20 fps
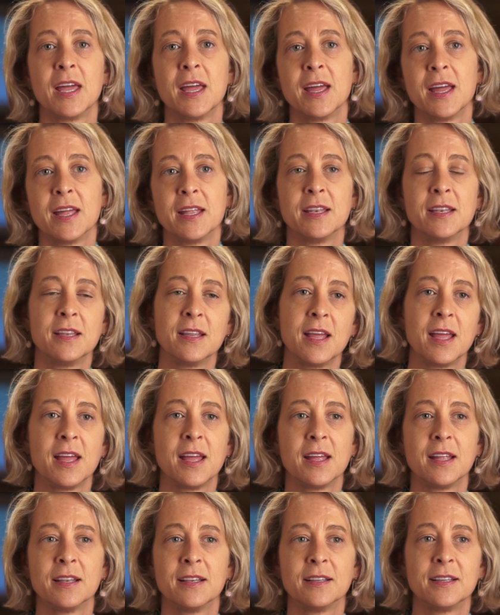
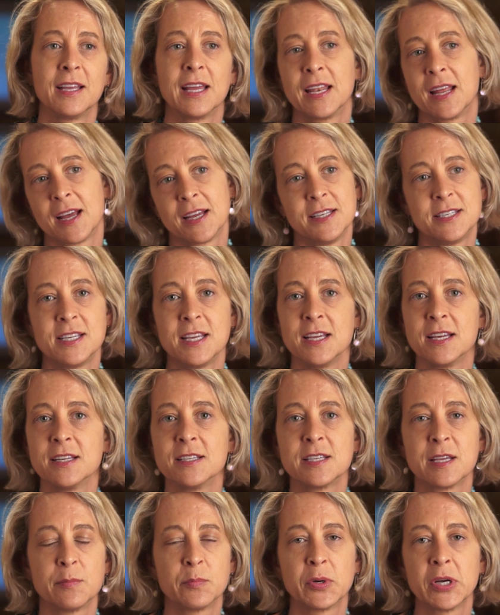And get
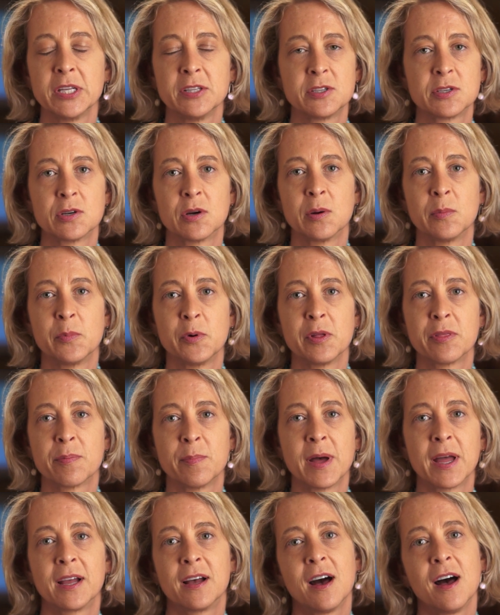ideas and brainstorm with
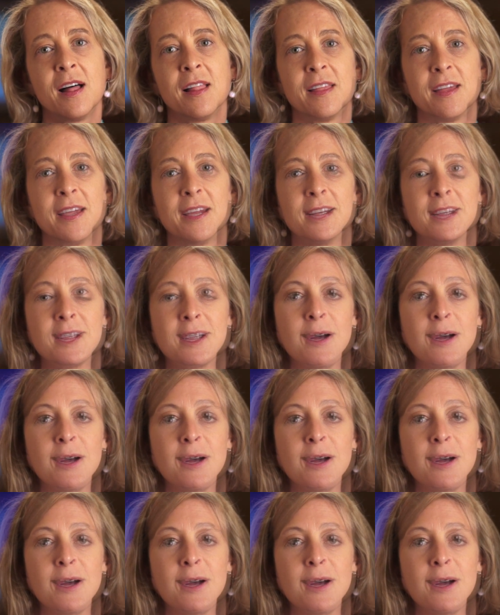my colleagues.